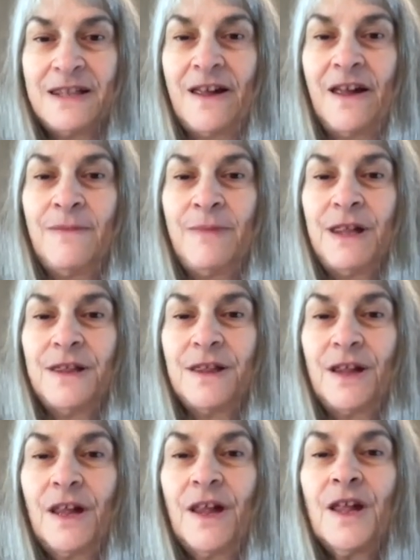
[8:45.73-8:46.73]
timing,
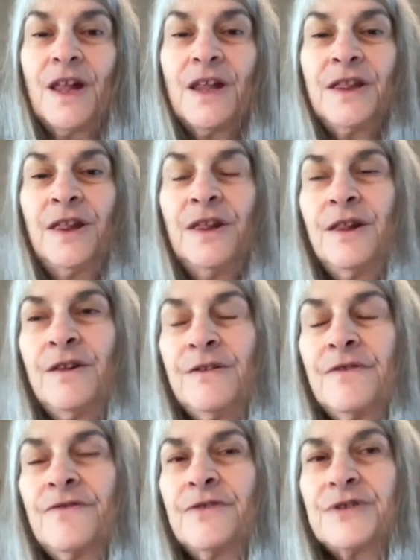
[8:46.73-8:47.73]
the
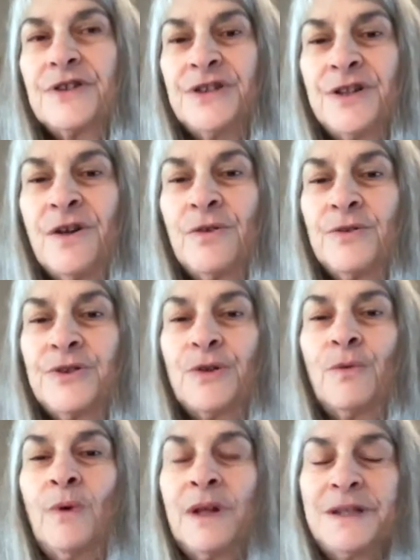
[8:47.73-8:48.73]
universe knows
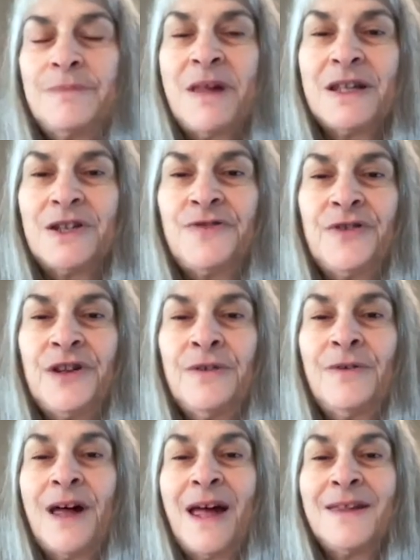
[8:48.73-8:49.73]
what's best for
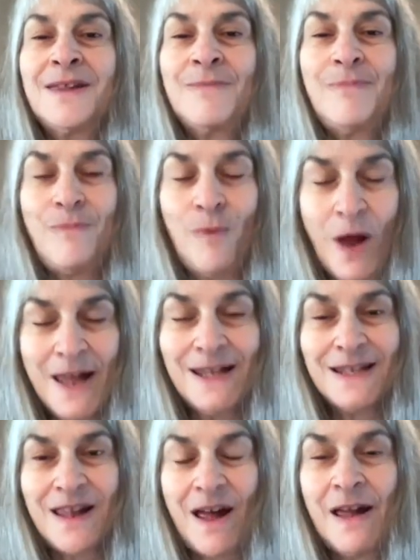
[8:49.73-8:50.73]
you at the right
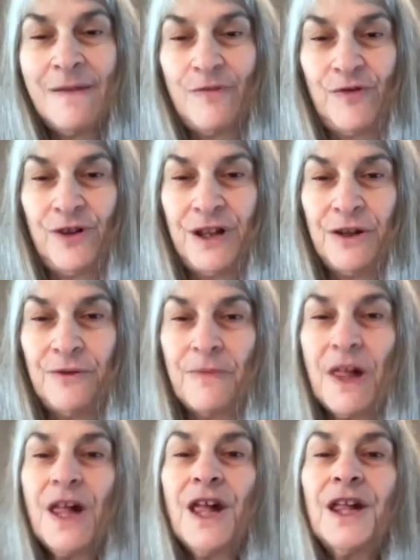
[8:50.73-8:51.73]
time for you.
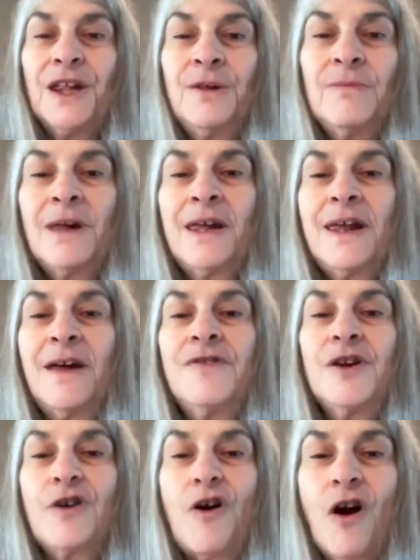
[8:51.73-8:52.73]
You might have
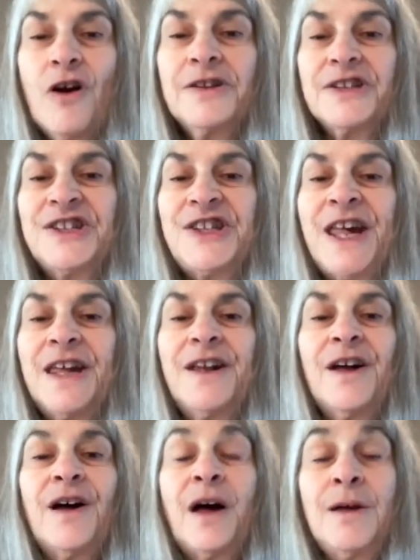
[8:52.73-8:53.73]
your heart set
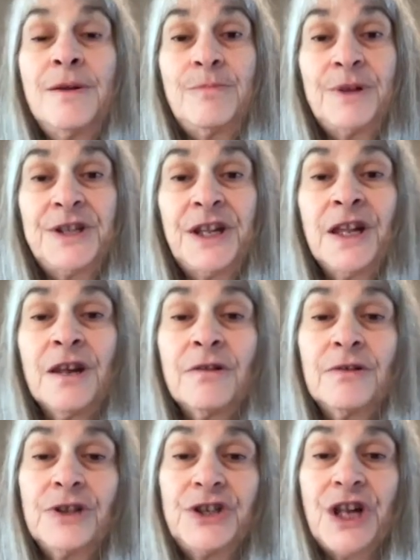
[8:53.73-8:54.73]
on a
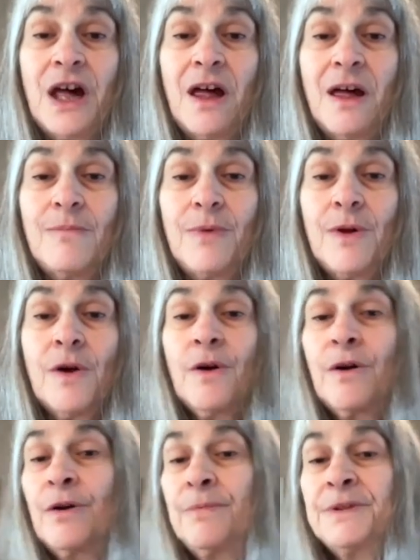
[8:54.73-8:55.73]
particular job
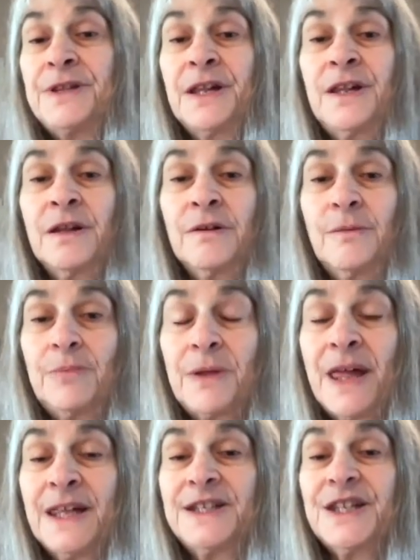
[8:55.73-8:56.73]
or a particular
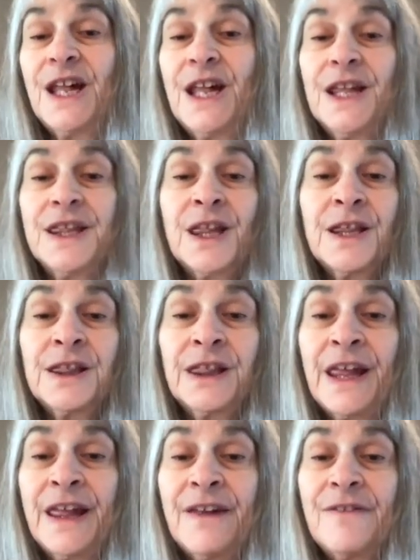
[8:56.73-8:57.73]
place to
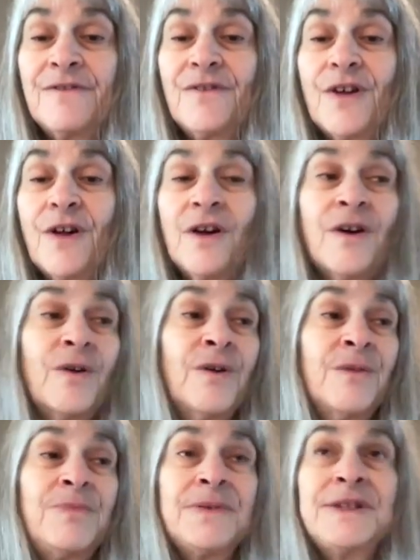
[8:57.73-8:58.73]
live
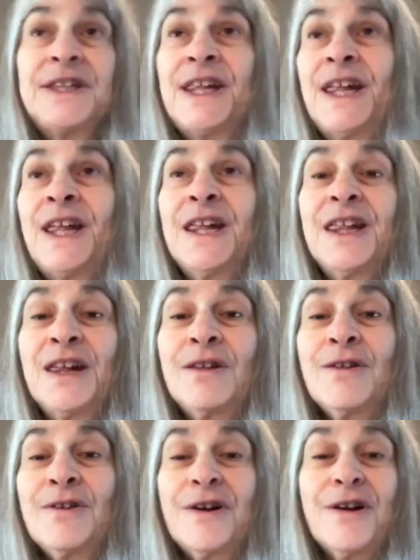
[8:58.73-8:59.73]
or a
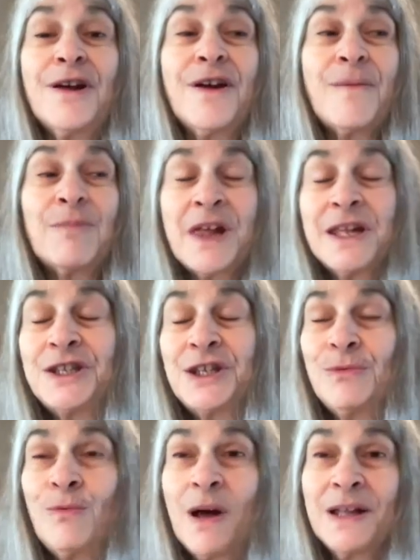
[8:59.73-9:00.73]
particular place
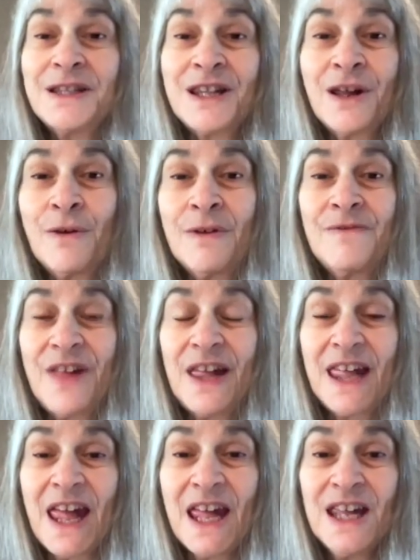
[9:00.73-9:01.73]
you want to go on
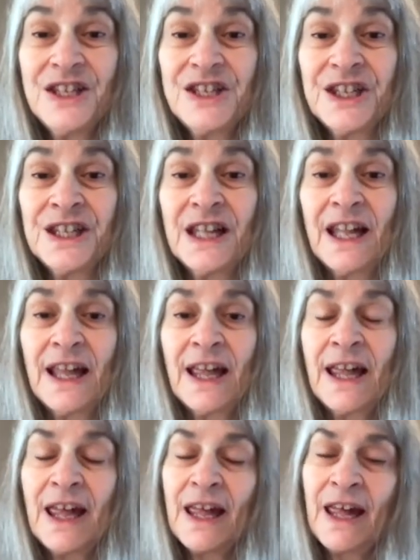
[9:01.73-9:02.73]
vacation,
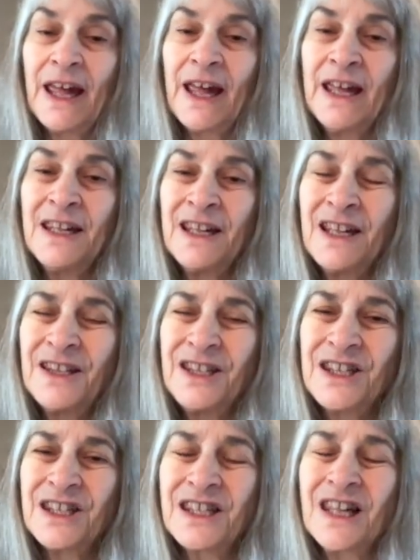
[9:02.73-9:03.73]
and it
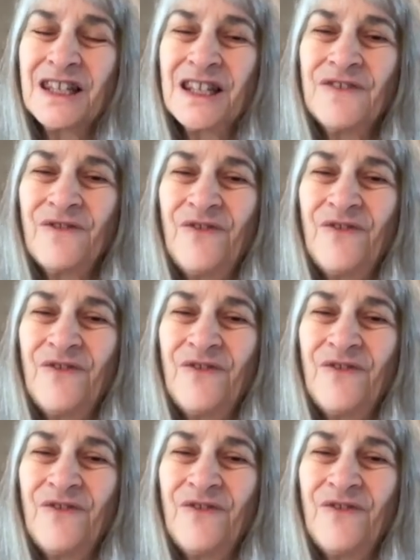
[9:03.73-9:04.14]
just doesn't